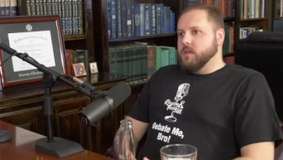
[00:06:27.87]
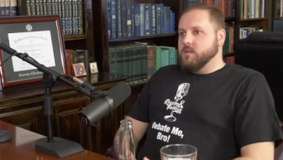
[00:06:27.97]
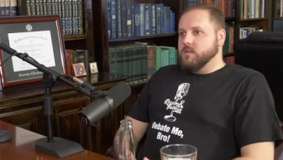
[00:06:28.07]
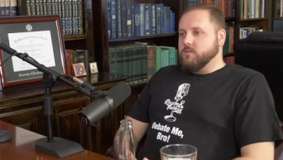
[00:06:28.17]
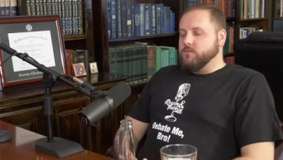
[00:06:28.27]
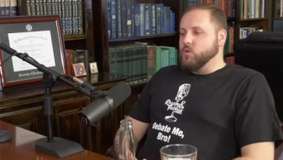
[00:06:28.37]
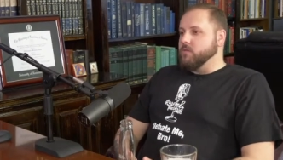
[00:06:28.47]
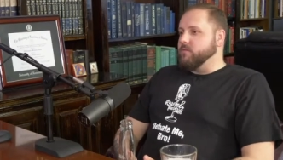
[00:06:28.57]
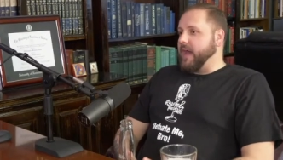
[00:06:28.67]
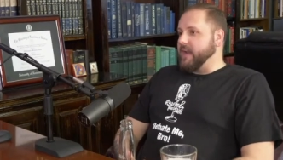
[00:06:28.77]
the view of
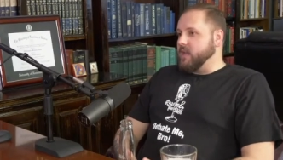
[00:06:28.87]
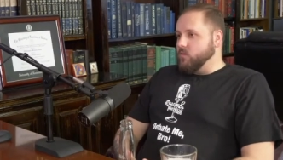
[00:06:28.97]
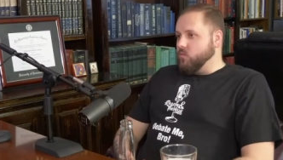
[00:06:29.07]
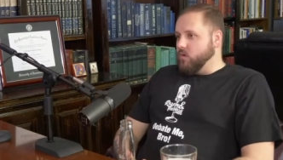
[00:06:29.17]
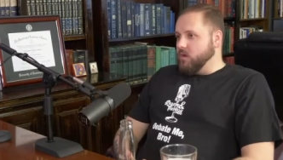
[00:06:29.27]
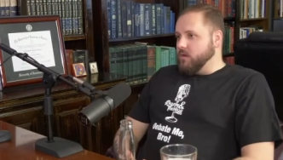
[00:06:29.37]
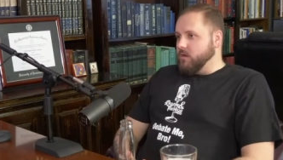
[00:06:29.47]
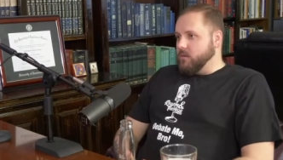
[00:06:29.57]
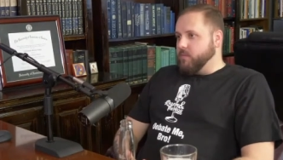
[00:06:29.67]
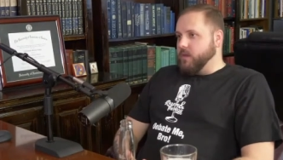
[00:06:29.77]
Vatican One on
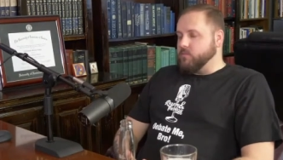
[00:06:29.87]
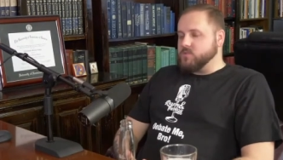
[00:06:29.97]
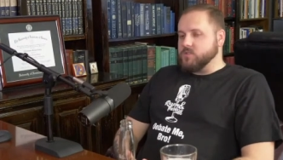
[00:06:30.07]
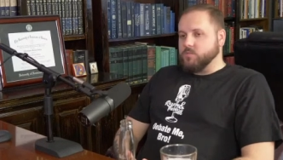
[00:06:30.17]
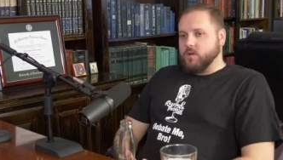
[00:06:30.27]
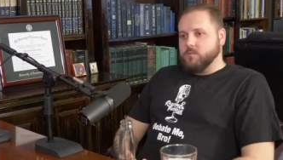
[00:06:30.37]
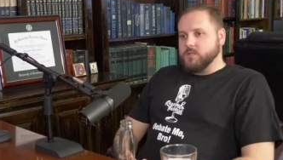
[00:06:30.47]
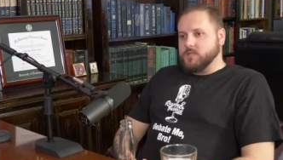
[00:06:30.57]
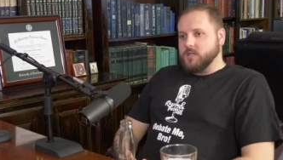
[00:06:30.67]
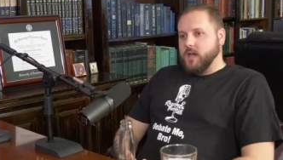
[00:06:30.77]
yeah. papal
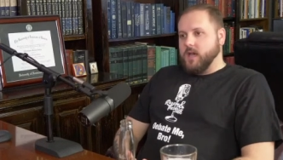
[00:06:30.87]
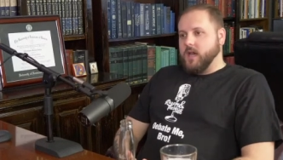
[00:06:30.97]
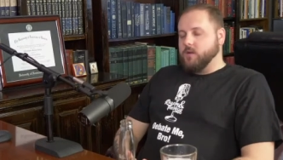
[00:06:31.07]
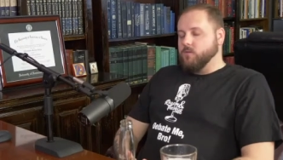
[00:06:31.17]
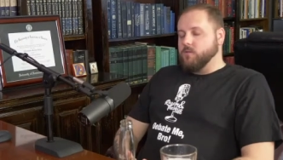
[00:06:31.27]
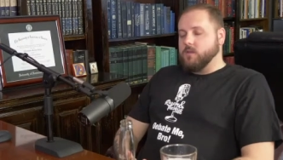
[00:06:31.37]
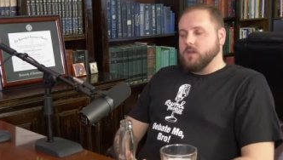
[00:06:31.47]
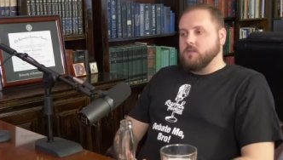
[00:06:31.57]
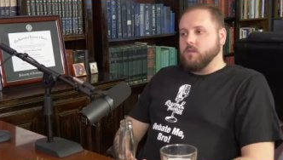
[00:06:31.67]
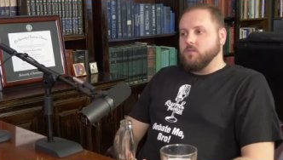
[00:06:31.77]
supremacy. I, I don't think
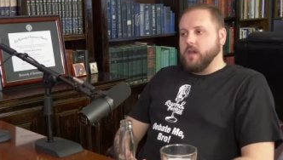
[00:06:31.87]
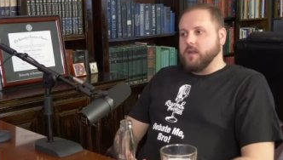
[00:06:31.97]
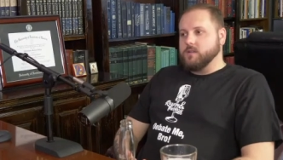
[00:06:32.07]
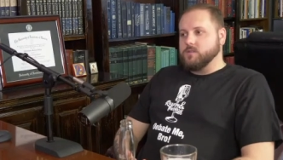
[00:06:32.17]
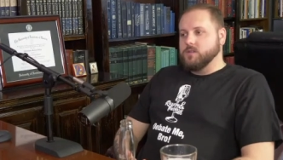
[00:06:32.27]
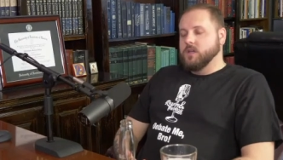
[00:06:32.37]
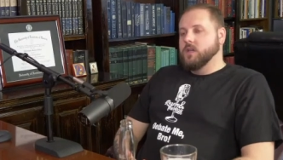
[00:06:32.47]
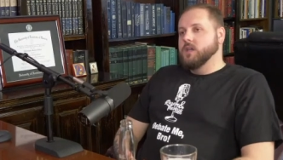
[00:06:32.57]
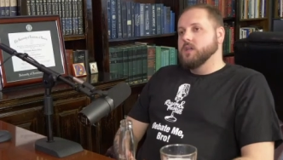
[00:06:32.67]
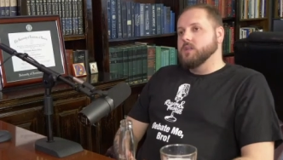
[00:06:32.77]
that that is
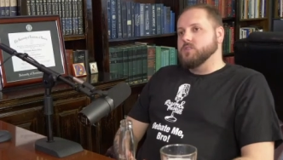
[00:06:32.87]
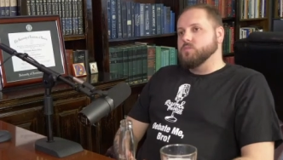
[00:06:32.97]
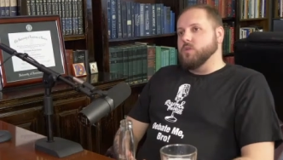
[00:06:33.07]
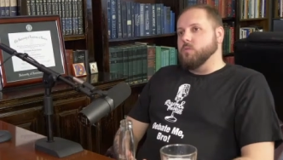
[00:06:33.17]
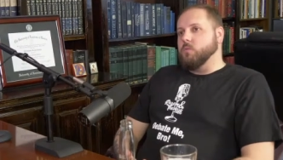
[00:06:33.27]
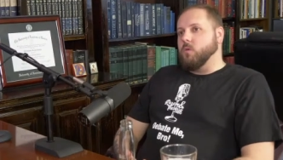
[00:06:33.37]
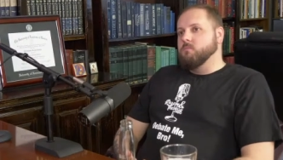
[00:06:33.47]
disputable.